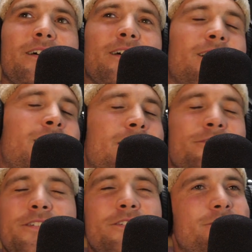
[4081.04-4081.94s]
I
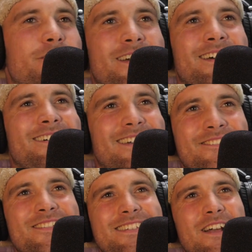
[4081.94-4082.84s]
feel for you.
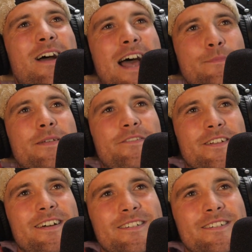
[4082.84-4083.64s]
I'm so happy for you.